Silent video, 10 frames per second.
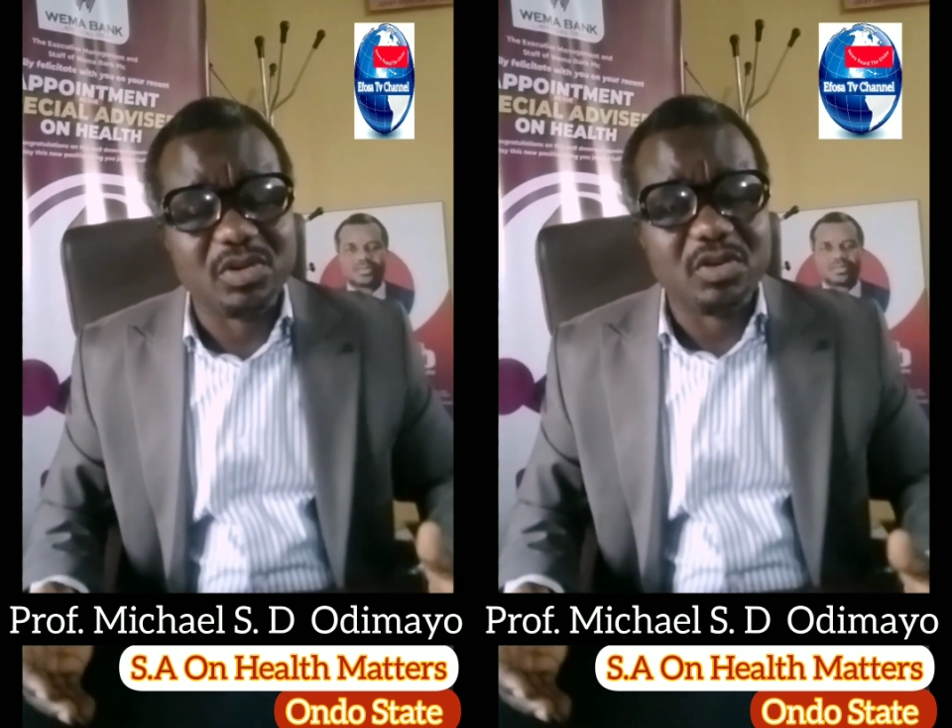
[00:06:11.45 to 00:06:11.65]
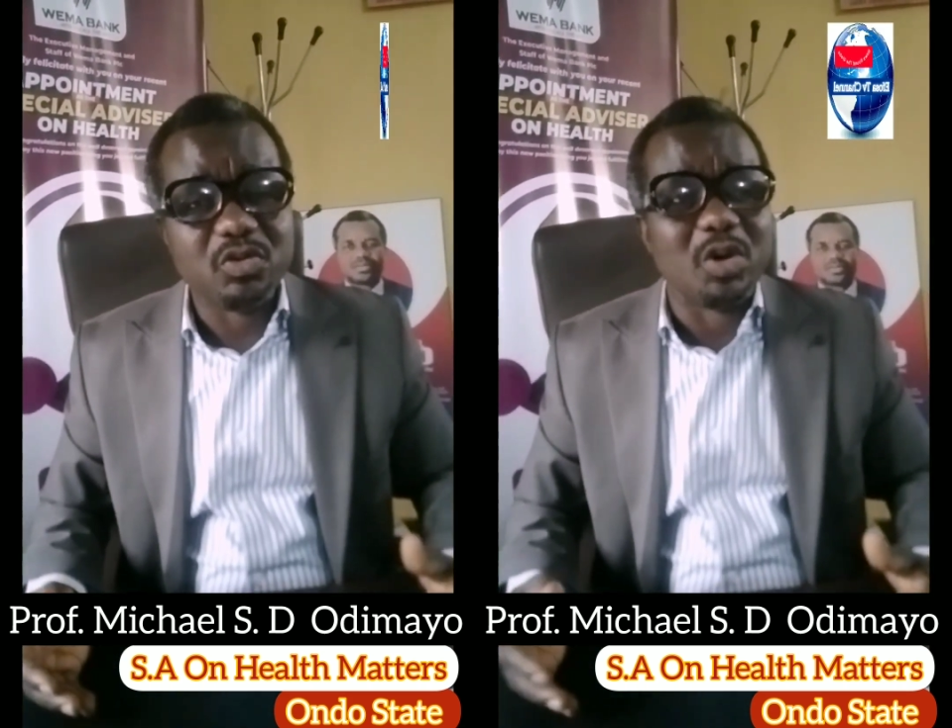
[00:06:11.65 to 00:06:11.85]

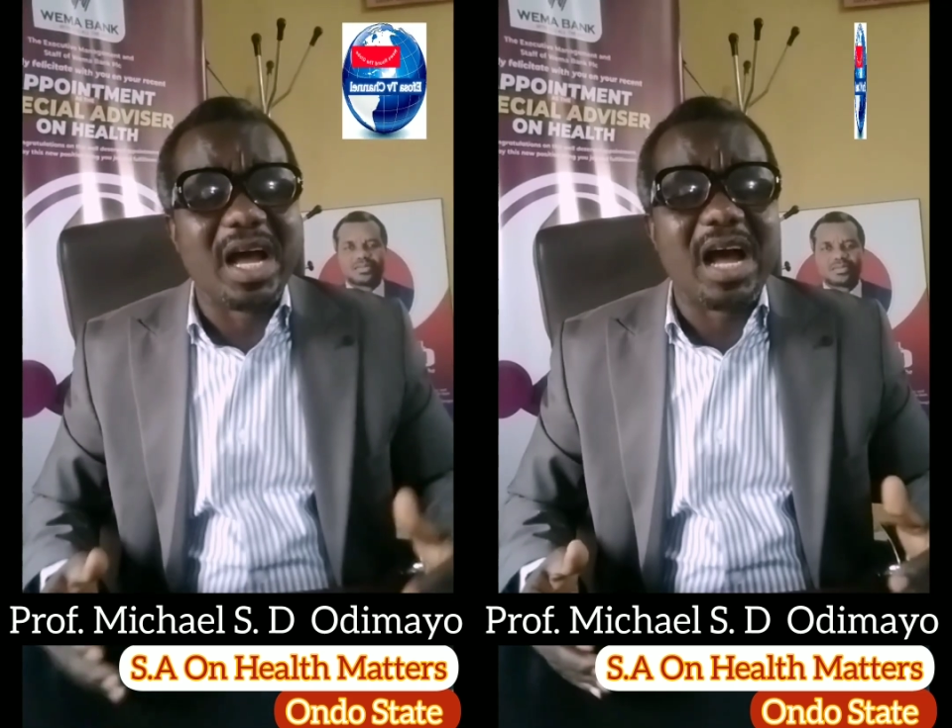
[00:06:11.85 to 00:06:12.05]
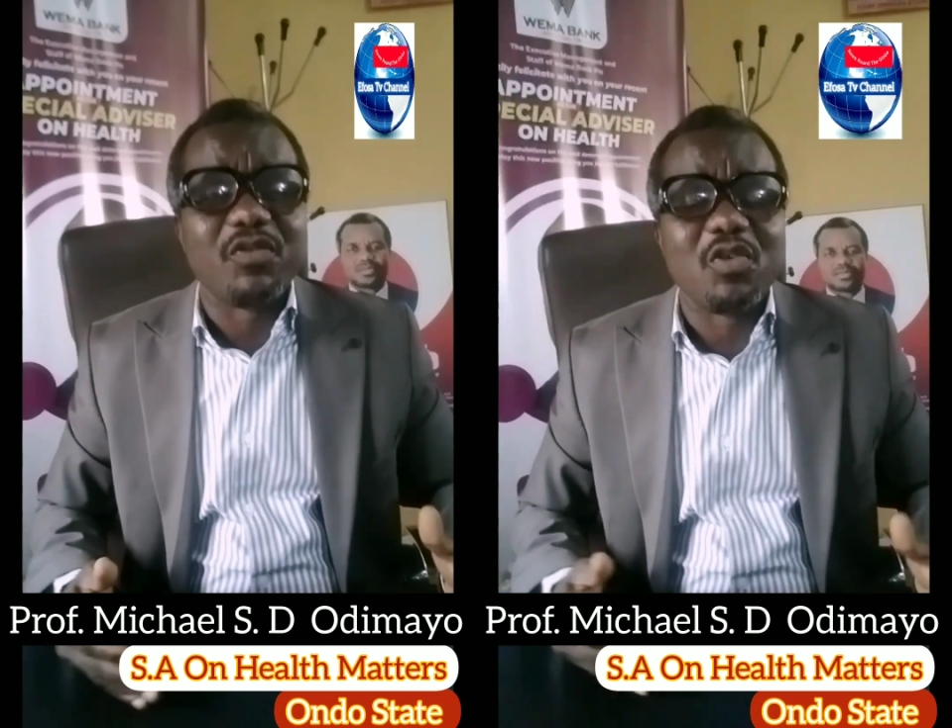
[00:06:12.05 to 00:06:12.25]
We
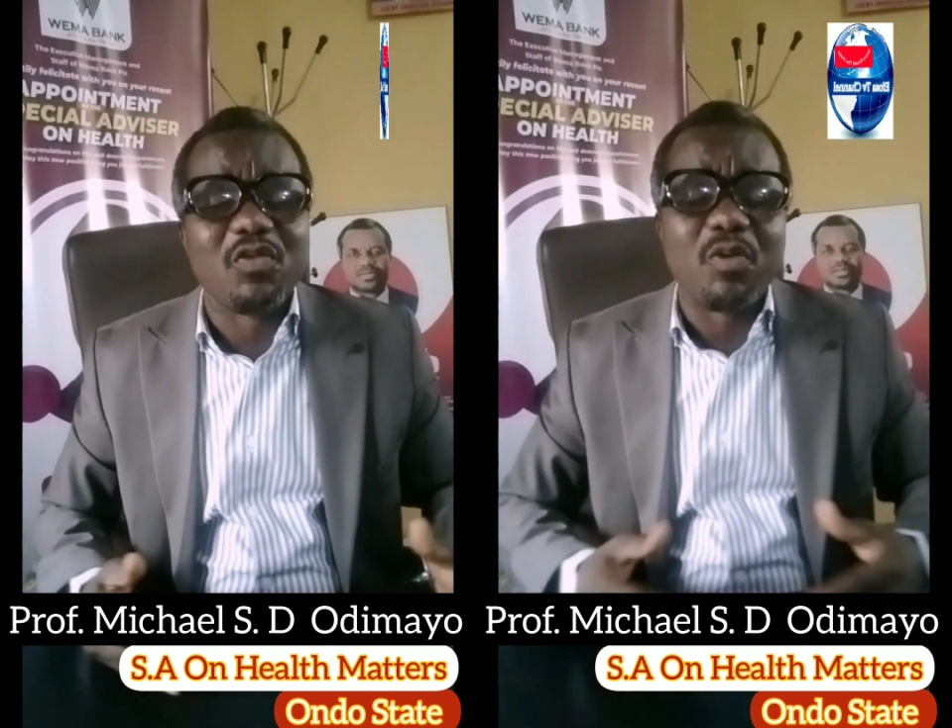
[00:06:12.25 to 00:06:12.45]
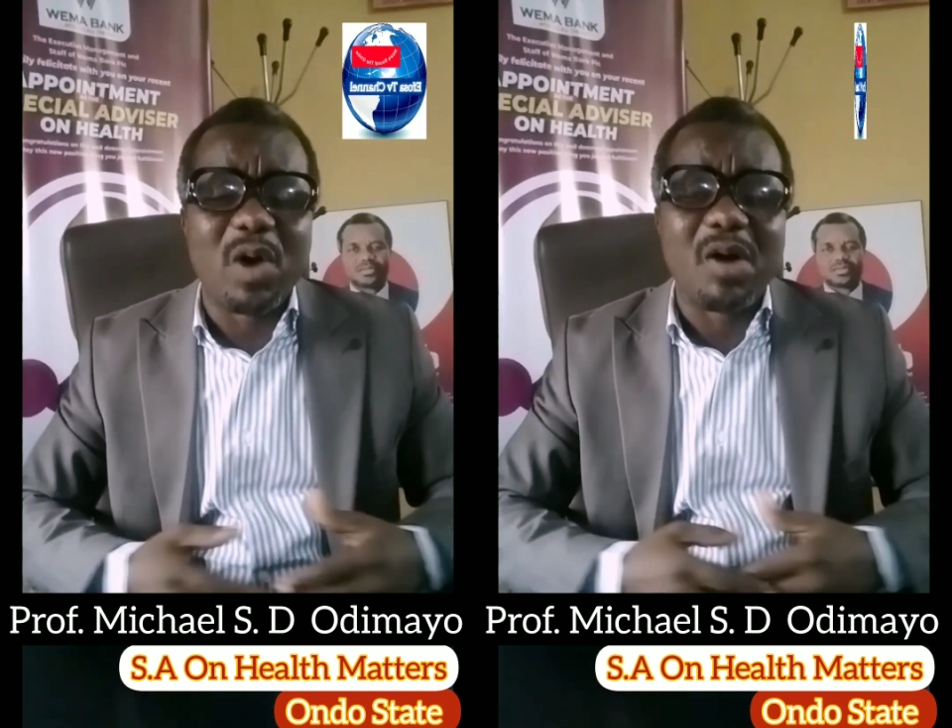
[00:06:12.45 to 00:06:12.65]
have over
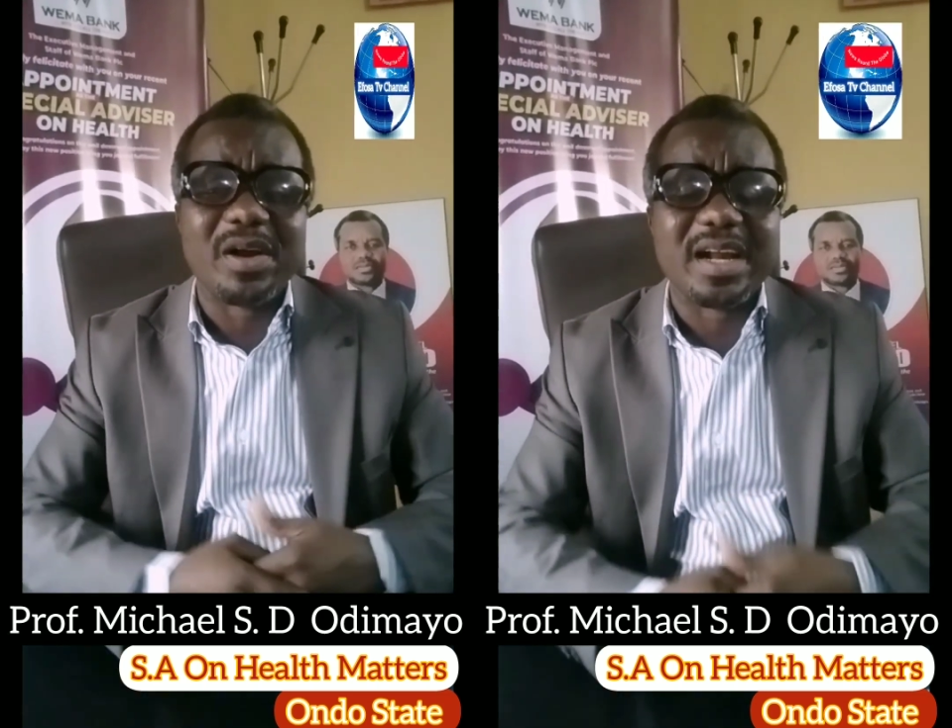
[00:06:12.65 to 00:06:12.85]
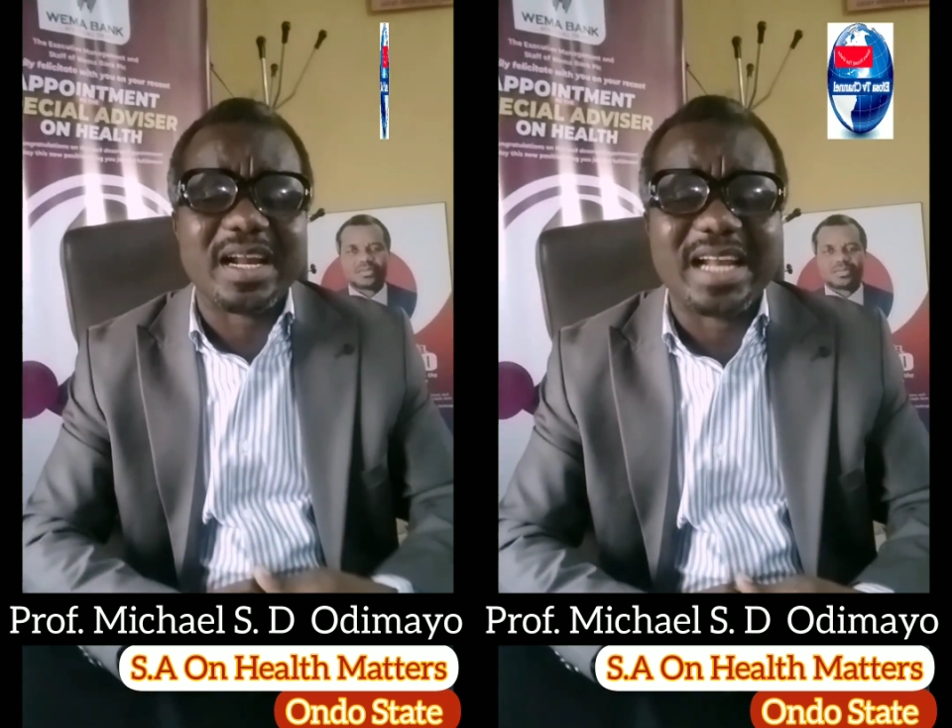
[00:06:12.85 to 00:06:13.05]

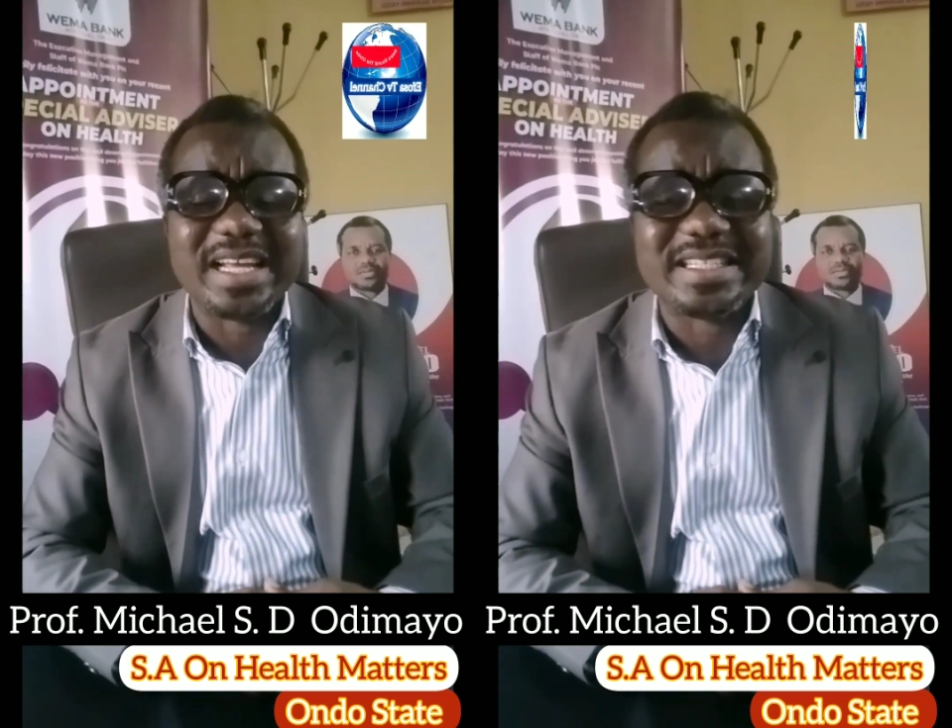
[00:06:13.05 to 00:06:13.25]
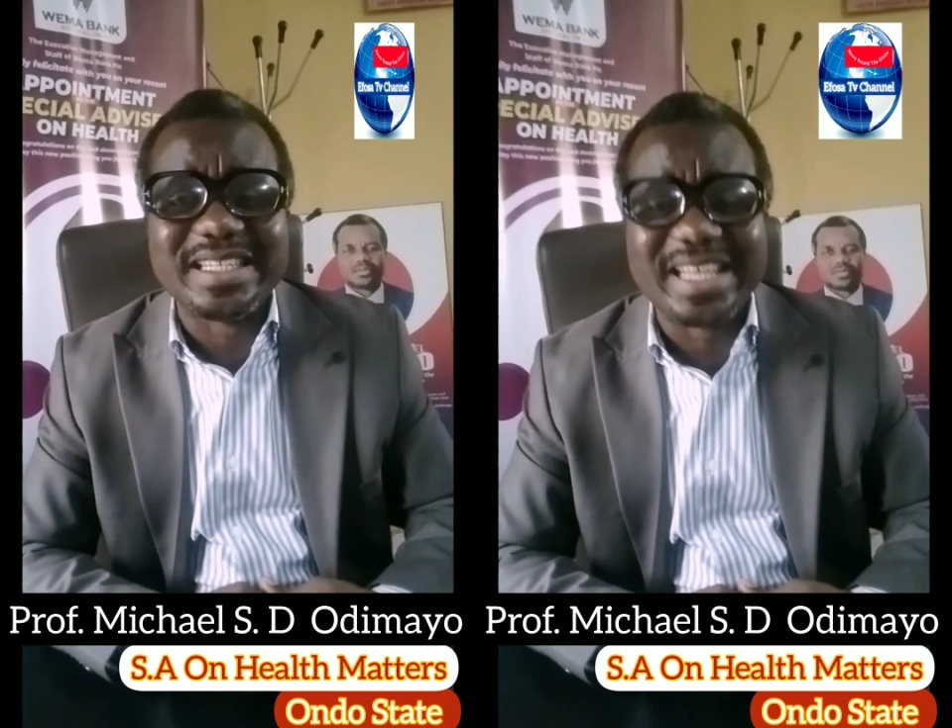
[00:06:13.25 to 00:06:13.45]

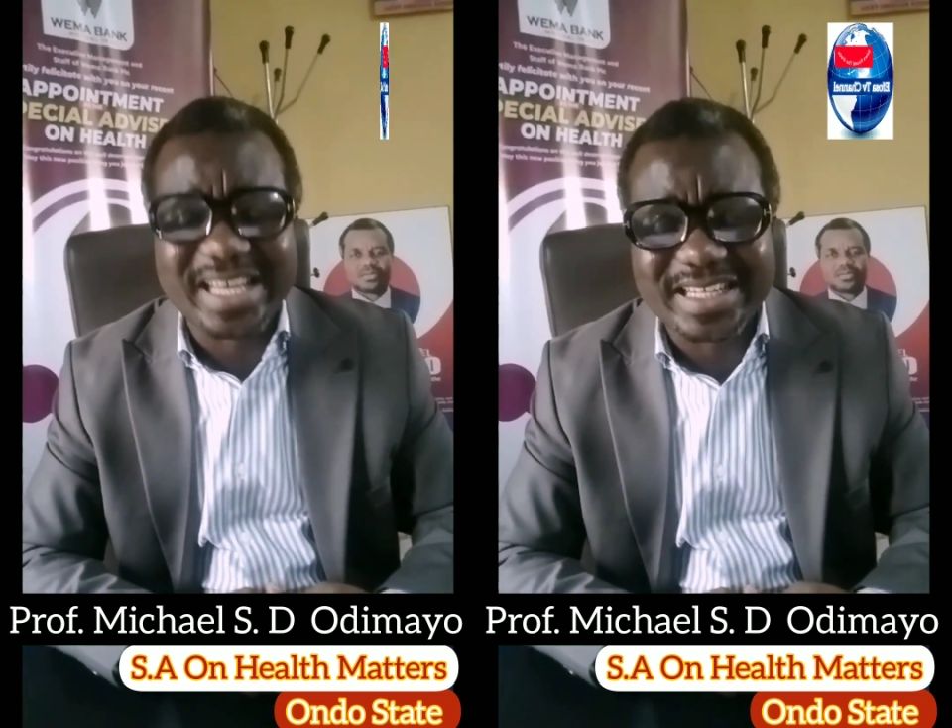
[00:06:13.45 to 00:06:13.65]
198